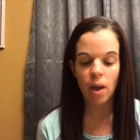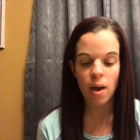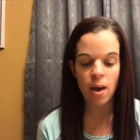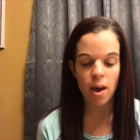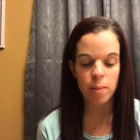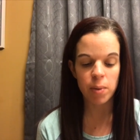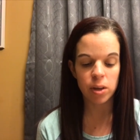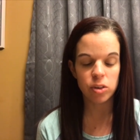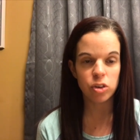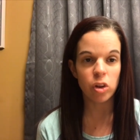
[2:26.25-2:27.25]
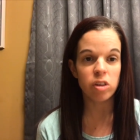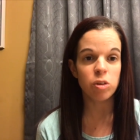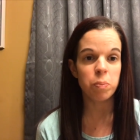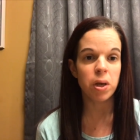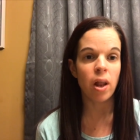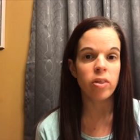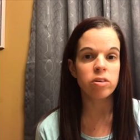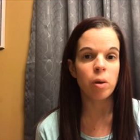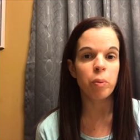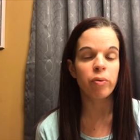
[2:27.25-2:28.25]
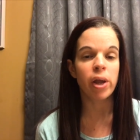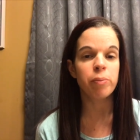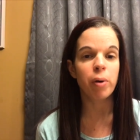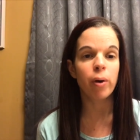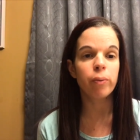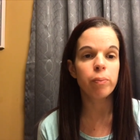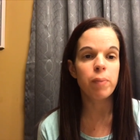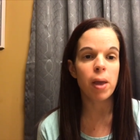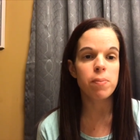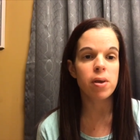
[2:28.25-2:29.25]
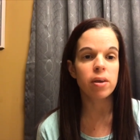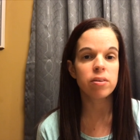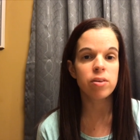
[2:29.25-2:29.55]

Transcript: Um, so this would be another double rainbow baby.